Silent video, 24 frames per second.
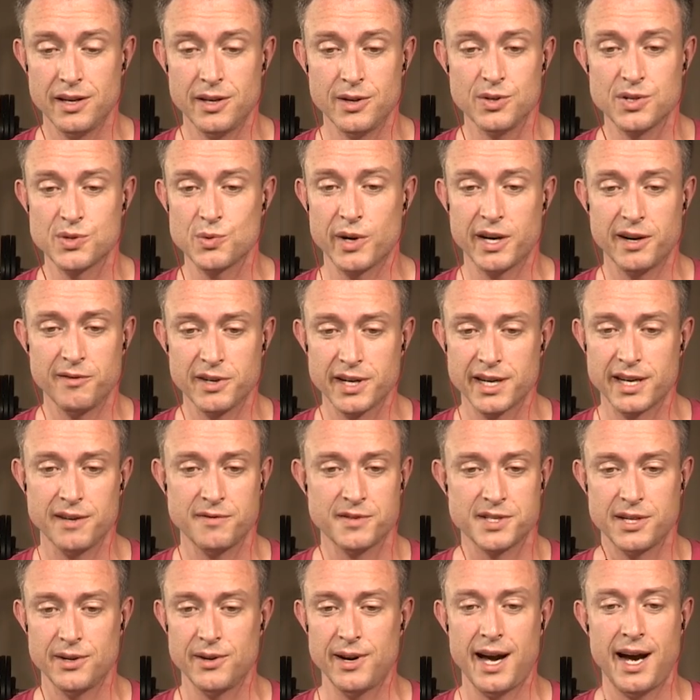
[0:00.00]
use whatever
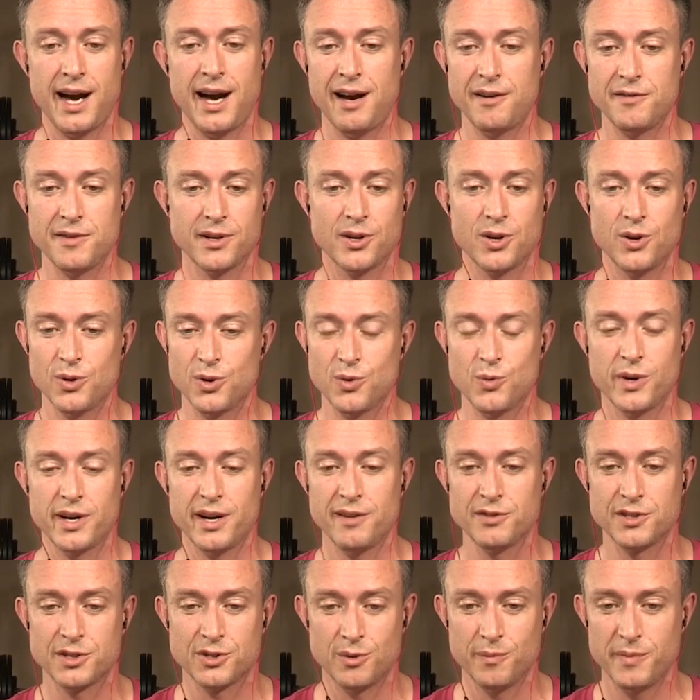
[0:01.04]
gifts you have and go to
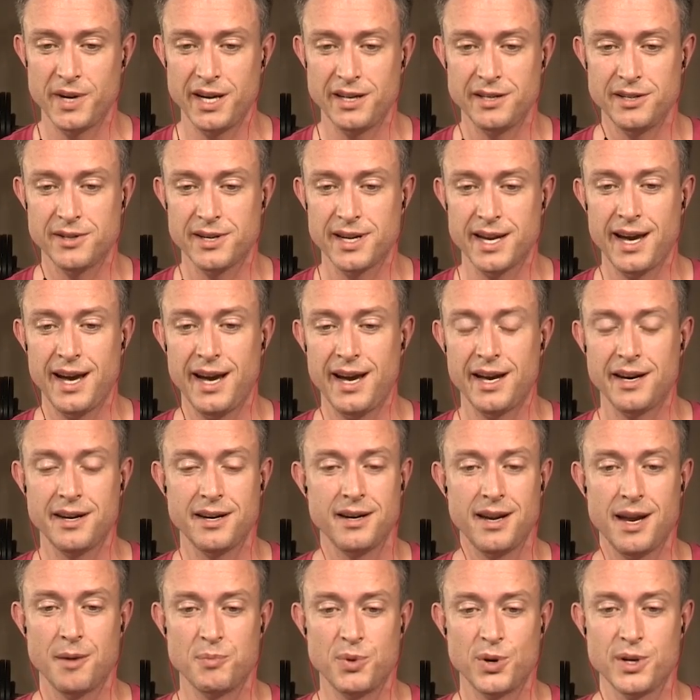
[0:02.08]
whatever domain you can
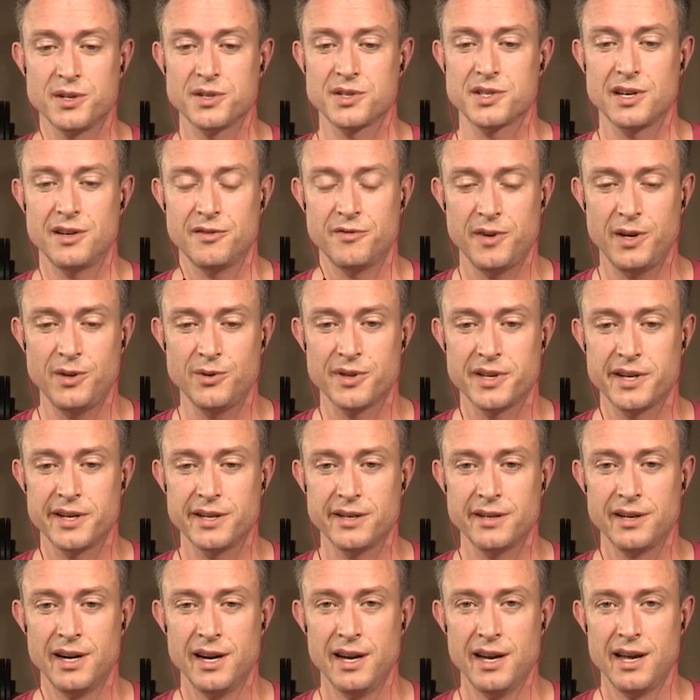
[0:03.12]
and put yourself out
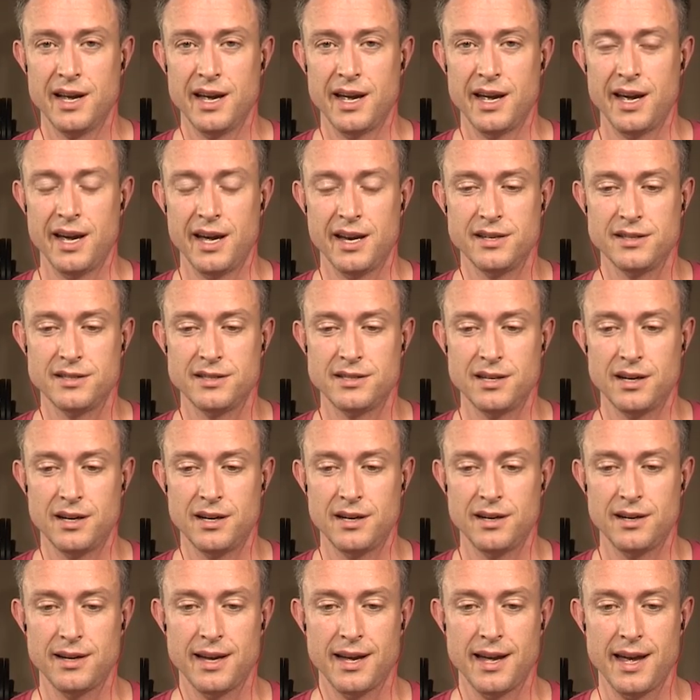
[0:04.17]
there and
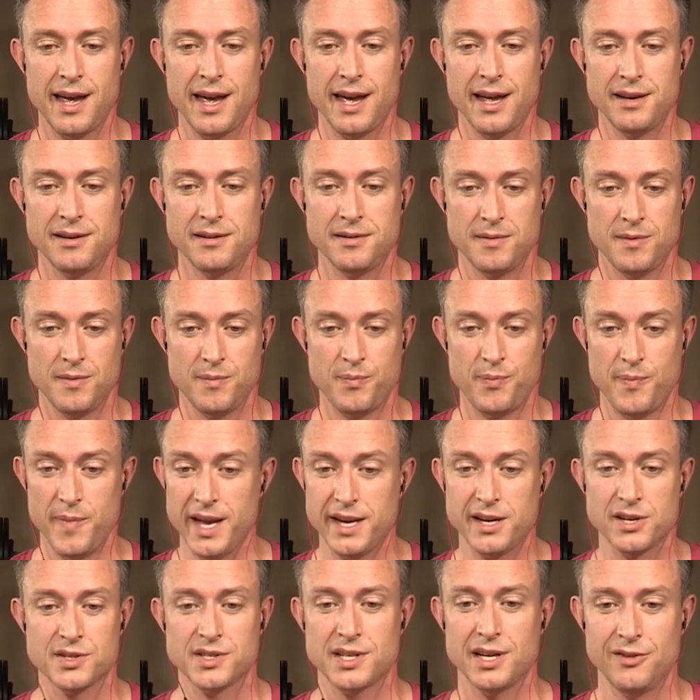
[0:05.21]

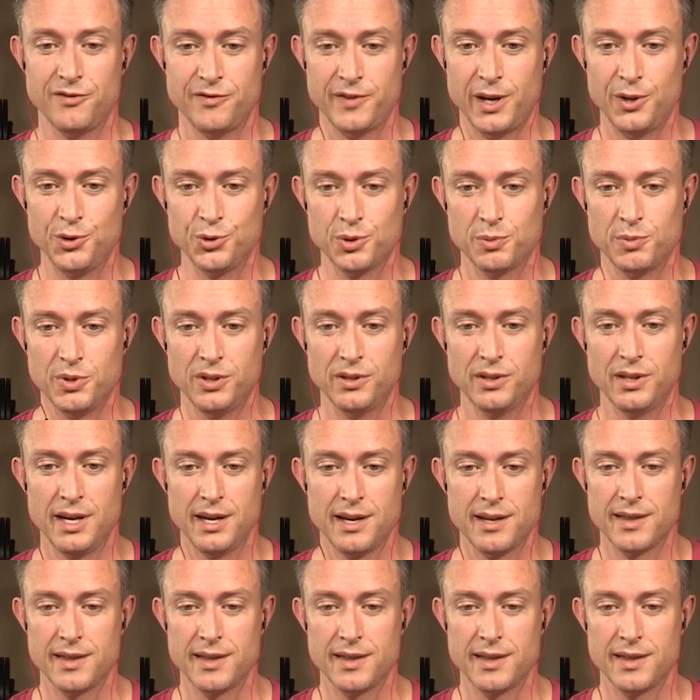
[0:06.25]
make yourself vulnerable.